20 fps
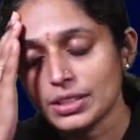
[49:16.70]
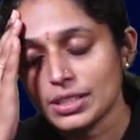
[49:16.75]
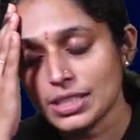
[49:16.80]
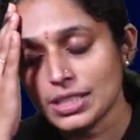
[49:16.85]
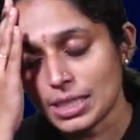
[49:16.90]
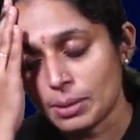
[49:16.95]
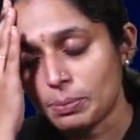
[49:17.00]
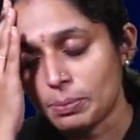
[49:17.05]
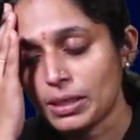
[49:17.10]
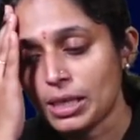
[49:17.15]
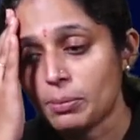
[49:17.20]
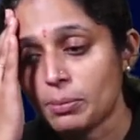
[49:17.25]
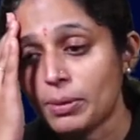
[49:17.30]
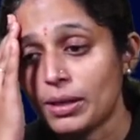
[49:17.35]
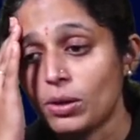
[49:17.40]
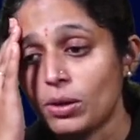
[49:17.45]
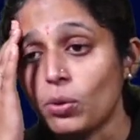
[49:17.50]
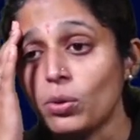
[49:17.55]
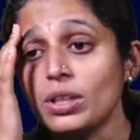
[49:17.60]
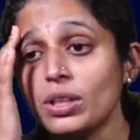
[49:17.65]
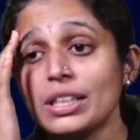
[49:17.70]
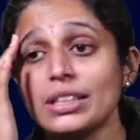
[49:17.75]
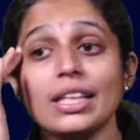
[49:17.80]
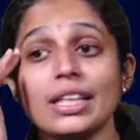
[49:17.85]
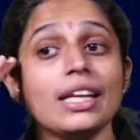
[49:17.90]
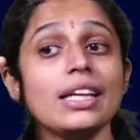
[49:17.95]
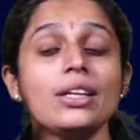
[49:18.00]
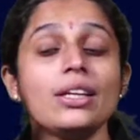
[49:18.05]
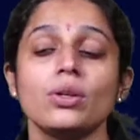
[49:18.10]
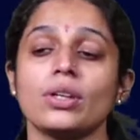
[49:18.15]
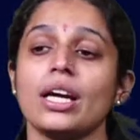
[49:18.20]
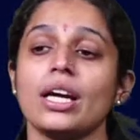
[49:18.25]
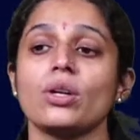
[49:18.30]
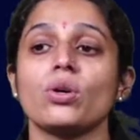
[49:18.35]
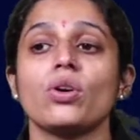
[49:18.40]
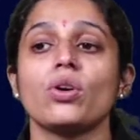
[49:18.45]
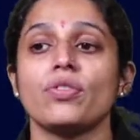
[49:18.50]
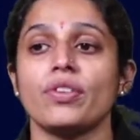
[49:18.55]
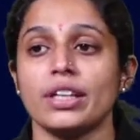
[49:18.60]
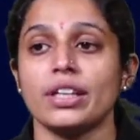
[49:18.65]
this is appealable, only then you
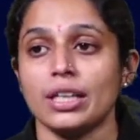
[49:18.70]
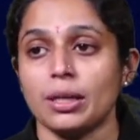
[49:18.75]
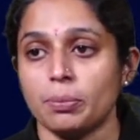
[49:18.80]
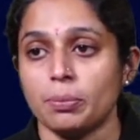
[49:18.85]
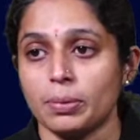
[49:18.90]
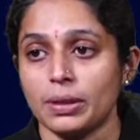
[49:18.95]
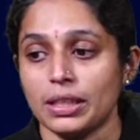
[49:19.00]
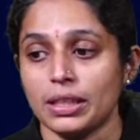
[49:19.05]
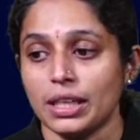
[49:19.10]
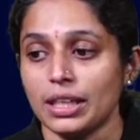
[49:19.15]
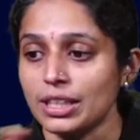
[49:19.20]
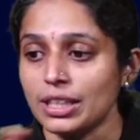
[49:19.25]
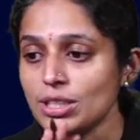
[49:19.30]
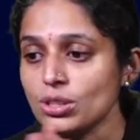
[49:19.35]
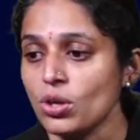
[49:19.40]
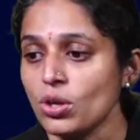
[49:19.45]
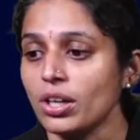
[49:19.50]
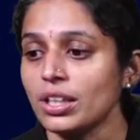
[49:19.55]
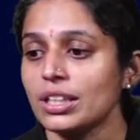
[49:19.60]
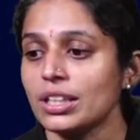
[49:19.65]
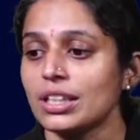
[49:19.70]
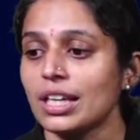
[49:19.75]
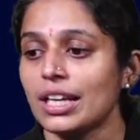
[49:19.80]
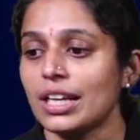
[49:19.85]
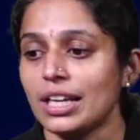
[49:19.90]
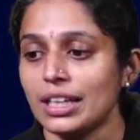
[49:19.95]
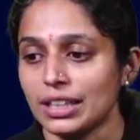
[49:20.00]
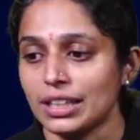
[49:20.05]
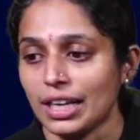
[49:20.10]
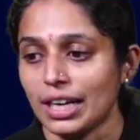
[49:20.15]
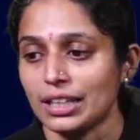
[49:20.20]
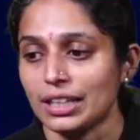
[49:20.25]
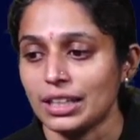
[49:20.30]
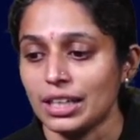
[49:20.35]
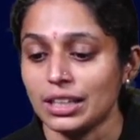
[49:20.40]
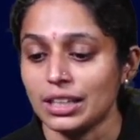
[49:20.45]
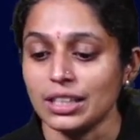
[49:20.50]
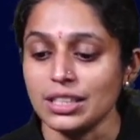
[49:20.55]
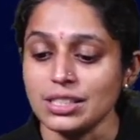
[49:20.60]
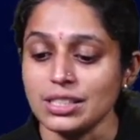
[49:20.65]
can go for an appeal. It is not inherent
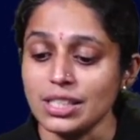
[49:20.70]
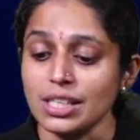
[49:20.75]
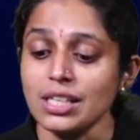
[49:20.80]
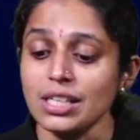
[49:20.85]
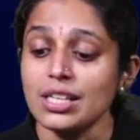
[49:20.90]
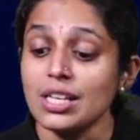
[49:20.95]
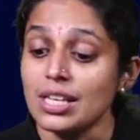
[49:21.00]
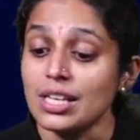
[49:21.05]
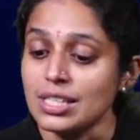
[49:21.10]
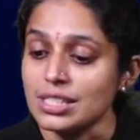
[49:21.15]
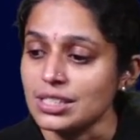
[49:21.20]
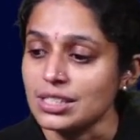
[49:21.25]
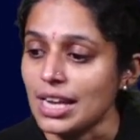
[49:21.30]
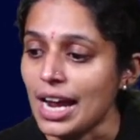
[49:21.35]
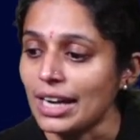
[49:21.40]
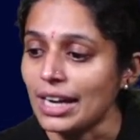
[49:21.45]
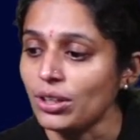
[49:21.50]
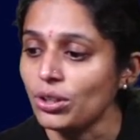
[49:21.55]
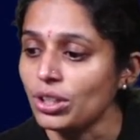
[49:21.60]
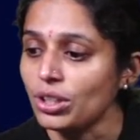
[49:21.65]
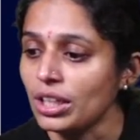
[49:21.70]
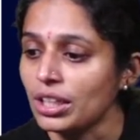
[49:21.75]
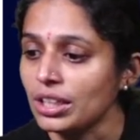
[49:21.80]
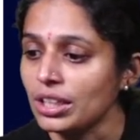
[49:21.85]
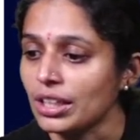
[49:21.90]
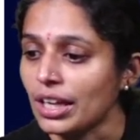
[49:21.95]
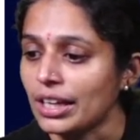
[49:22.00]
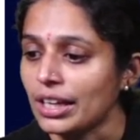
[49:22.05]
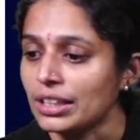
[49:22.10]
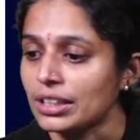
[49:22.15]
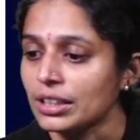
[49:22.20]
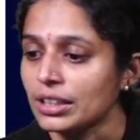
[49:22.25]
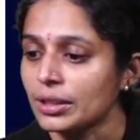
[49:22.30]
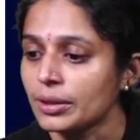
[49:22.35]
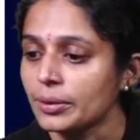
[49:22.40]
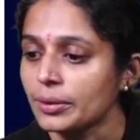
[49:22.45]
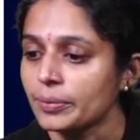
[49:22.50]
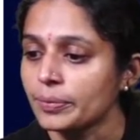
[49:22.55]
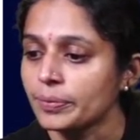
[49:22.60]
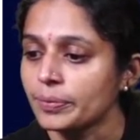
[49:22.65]
right, it is a statutory
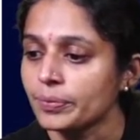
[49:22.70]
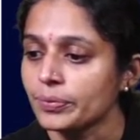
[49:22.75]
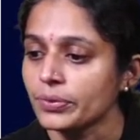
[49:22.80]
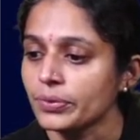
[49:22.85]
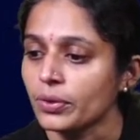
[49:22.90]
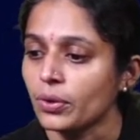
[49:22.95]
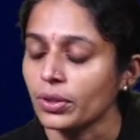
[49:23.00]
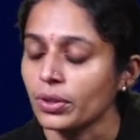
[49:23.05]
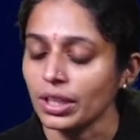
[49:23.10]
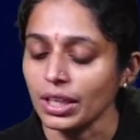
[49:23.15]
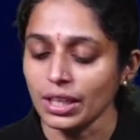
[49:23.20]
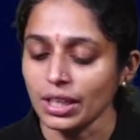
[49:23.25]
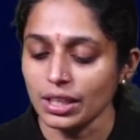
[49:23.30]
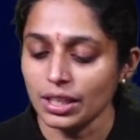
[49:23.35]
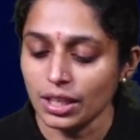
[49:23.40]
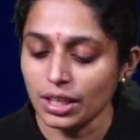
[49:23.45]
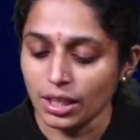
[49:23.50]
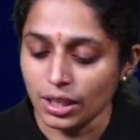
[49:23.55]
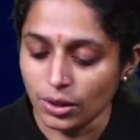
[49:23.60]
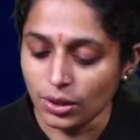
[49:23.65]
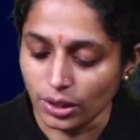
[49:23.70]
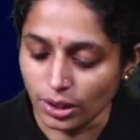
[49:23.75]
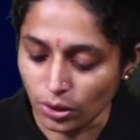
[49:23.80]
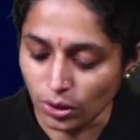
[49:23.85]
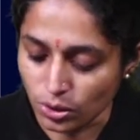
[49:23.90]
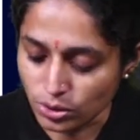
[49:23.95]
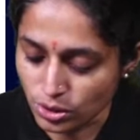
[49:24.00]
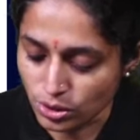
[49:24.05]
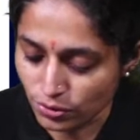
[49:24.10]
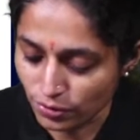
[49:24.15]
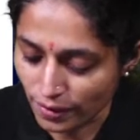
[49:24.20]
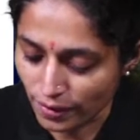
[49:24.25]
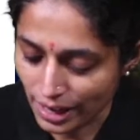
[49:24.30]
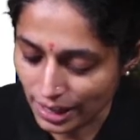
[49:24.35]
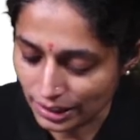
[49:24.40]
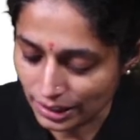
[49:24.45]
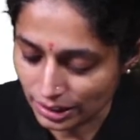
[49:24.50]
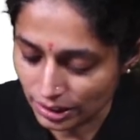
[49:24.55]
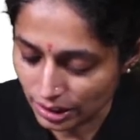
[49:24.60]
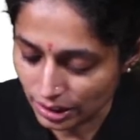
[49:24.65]
right. Okay. You can also
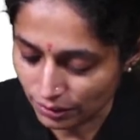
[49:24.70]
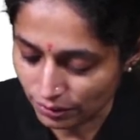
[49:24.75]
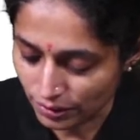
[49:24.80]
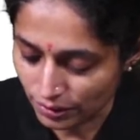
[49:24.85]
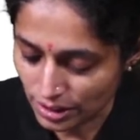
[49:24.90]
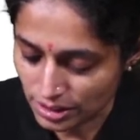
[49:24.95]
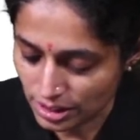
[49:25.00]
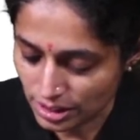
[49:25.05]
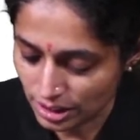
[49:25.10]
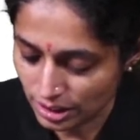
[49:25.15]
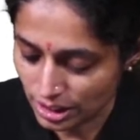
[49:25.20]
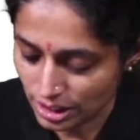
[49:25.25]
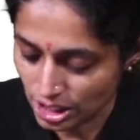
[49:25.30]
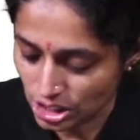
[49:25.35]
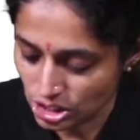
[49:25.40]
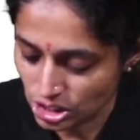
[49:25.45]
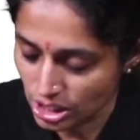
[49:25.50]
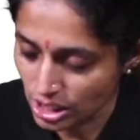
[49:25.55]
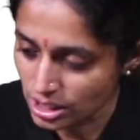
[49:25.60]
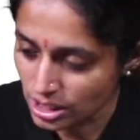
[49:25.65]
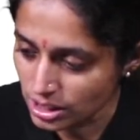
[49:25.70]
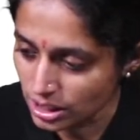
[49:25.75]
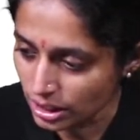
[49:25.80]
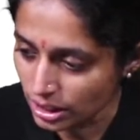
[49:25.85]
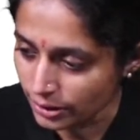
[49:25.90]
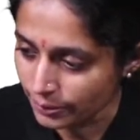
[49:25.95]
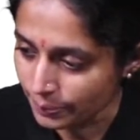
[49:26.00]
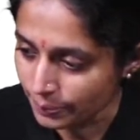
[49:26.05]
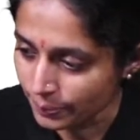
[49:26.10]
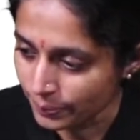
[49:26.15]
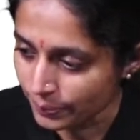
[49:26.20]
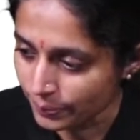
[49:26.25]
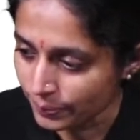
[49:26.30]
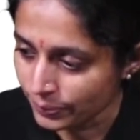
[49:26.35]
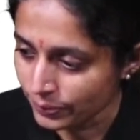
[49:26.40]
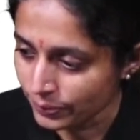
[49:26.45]
find the reference in Darshan Singh